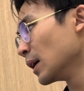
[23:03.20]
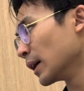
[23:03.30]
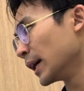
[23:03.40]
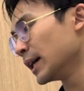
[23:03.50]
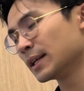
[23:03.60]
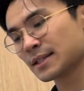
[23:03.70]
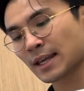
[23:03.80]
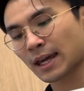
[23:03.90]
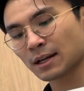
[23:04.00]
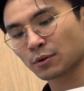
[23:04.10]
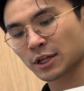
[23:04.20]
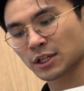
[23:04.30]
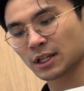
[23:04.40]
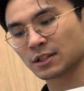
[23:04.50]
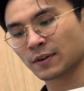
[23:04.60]
Okay, the second
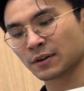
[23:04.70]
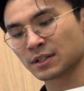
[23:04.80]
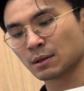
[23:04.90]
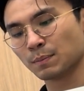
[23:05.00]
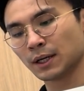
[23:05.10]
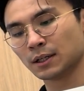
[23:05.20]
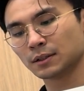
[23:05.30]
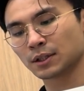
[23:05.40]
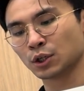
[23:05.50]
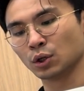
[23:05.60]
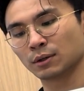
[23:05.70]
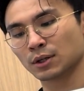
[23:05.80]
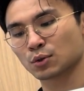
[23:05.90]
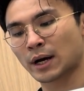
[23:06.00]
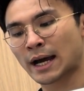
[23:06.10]
question is very simple. Q equals
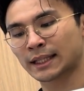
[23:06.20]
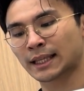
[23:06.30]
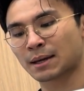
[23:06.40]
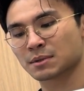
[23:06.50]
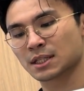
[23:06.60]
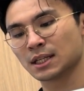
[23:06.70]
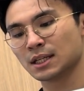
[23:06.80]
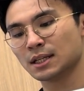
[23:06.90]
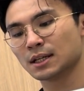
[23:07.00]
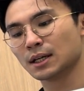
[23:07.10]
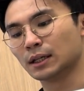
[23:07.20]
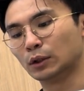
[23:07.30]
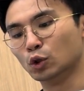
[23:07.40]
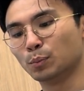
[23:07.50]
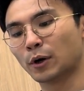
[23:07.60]
to I times T,
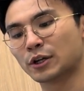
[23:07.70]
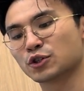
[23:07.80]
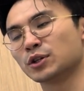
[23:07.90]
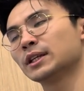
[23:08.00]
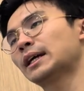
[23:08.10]
2.3